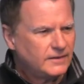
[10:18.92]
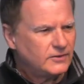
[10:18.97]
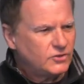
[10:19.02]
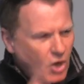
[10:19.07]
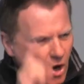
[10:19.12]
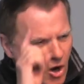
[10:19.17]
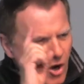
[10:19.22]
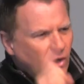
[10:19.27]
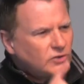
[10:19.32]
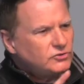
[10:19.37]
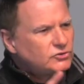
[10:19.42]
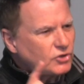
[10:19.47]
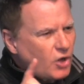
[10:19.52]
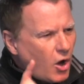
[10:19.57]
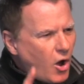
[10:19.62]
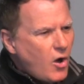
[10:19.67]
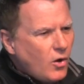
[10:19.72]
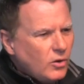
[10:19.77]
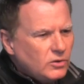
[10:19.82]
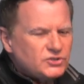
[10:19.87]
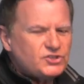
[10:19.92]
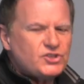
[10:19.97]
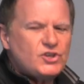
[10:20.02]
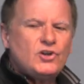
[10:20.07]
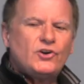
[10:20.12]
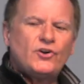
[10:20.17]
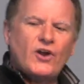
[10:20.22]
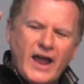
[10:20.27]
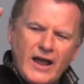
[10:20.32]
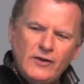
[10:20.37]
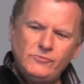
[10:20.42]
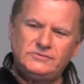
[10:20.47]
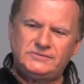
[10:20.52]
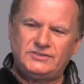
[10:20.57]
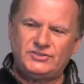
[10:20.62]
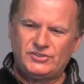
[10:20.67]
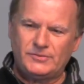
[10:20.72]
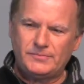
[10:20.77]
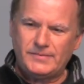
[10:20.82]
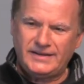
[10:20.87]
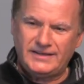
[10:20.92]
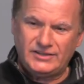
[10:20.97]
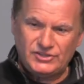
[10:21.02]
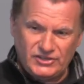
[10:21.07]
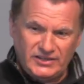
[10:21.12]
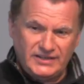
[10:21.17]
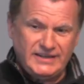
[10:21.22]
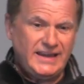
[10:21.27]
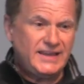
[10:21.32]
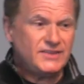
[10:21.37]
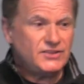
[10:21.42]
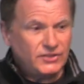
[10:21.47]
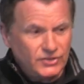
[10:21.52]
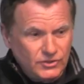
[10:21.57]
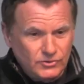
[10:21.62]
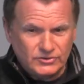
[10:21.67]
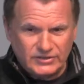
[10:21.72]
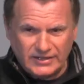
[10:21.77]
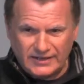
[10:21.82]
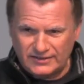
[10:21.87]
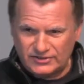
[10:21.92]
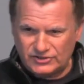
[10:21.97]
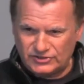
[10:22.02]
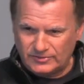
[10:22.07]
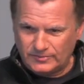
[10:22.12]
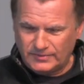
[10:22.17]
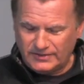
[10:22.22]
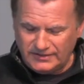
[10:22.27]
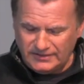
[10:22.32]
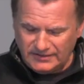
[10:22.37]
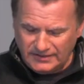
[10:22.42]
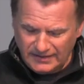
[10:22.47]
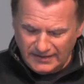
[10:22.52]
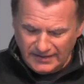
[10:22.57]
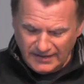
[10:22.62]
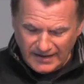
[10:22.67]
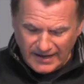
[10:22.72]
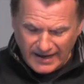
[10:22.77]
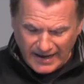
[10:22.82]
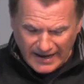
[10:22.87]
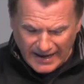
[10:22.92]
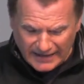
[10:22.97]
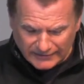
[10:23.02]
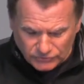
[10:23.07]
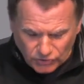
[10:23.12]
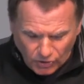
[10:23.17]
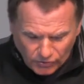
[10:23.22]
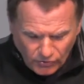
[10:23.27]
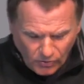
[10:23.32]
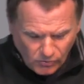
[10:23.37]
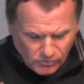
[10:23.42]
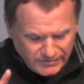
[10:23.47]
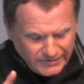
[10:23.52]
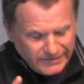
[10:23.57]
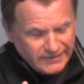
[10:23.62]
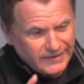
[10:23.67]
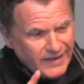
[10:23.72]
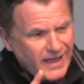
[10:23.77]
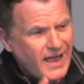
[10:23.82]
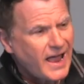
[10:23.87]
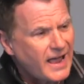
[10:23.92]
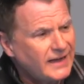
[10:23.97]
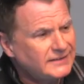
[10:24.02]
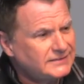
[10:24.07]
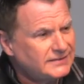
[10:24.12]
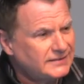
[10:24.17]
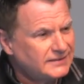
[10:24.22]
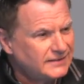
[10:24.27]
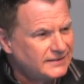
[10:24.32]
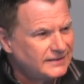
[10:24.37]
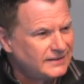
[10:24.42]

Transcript: God calls her out as amazing in the New Testament. And not only that,